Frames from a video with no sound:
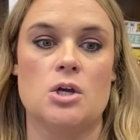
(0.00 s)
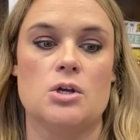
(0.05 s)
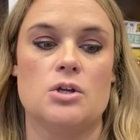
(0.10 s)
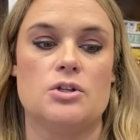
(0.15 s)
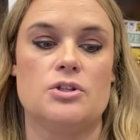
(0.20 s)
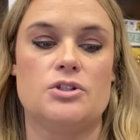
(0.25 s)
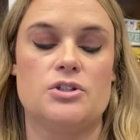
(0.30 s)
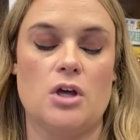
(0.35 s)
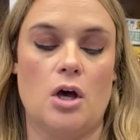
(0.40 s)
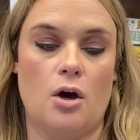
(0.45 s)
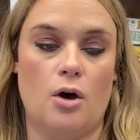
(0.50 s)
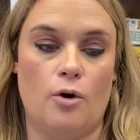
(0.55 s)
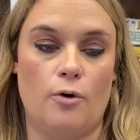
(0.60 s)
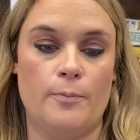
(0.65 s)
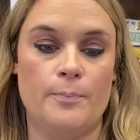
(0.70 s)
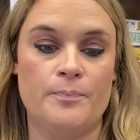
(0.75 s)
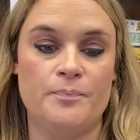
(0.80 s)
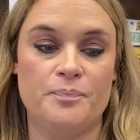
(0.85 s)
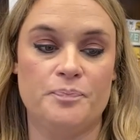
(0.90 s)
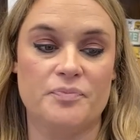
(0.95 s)
So
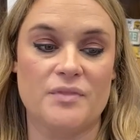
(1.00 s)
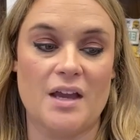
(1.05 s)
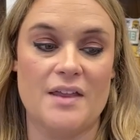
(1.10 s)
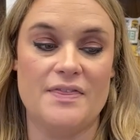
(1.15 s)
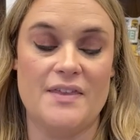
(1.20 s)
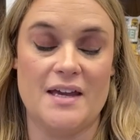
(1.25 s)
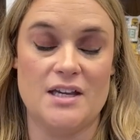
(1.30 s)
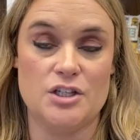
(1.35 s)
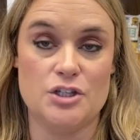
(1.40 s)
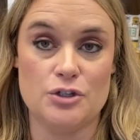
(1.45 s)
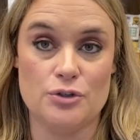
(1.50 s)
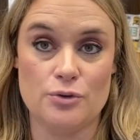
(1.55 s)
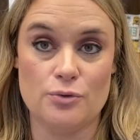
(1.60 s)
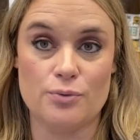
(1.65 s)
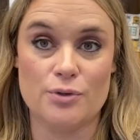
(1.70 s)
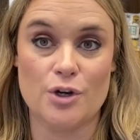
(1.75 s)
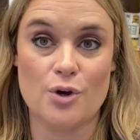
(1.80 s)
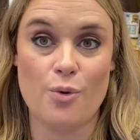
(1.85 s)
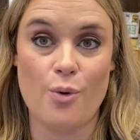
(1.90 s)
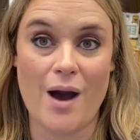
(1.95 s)
they do
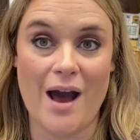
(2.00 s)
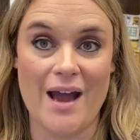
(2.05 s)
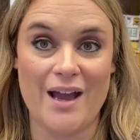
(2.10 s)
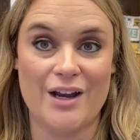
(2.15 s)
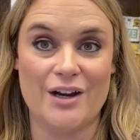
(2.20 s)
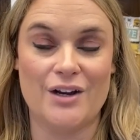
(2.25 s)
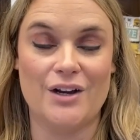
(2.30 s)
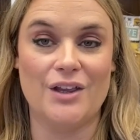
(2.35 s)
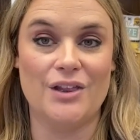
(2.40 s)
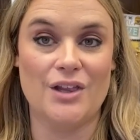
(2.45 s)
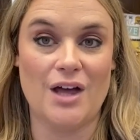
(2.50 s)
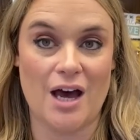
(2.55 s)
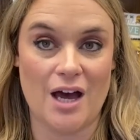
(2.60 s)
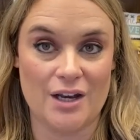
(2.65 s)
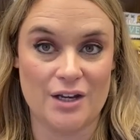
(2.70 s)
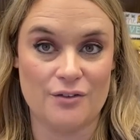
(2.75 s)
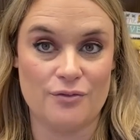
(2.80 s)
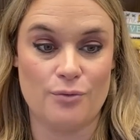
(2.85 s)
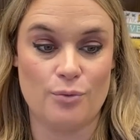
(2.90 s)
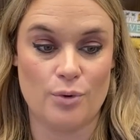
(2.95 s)
require a lot
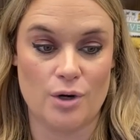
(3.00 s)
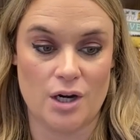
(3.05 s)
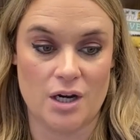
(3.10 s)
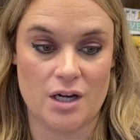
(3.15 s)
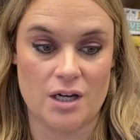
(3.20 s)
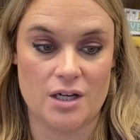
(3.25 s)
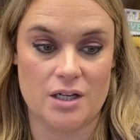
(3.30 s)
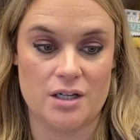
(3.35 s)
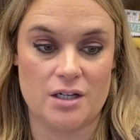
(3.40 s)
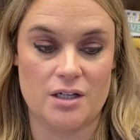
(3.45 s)
of work,